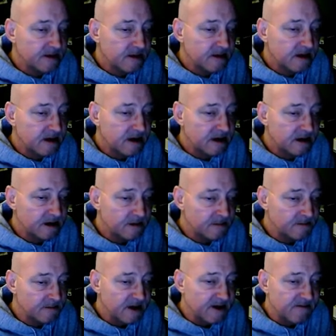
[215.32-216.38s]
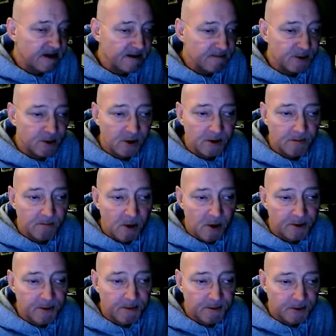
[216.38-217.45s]
um, if I'm doing
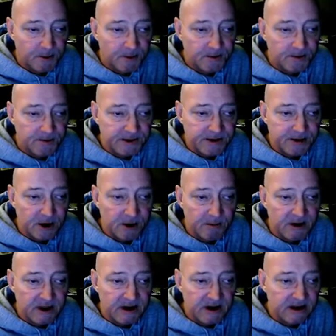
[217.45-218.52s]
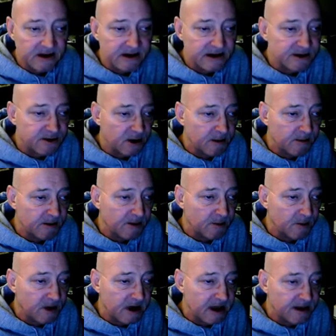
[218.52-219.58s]
multiple determinate and indeterminate,
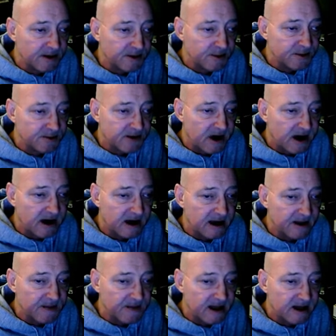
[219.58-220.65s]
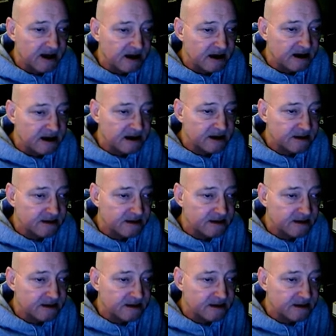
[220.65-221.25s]
what I can do is highlight that line,